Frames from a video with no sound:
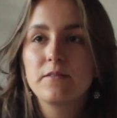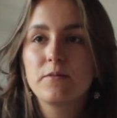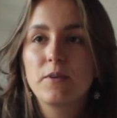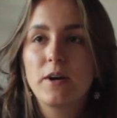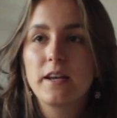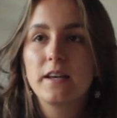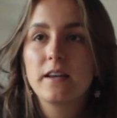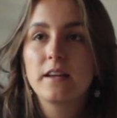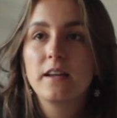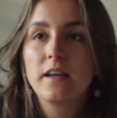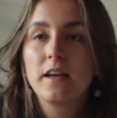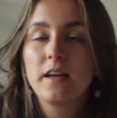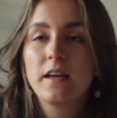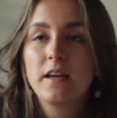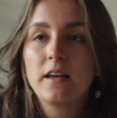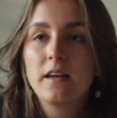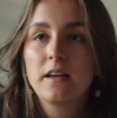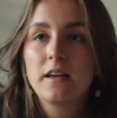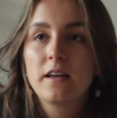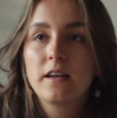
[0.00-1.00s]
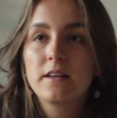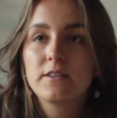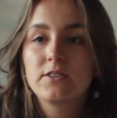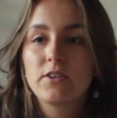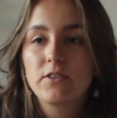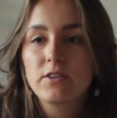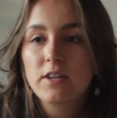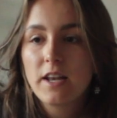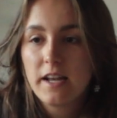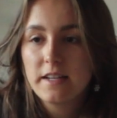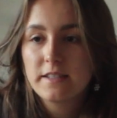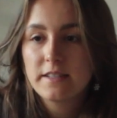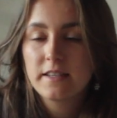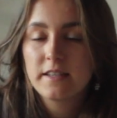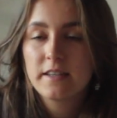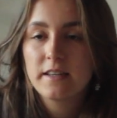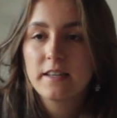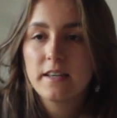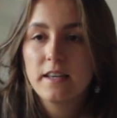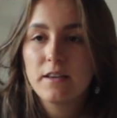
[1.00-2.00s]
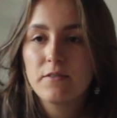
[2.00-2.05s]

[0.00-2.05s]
When socializing,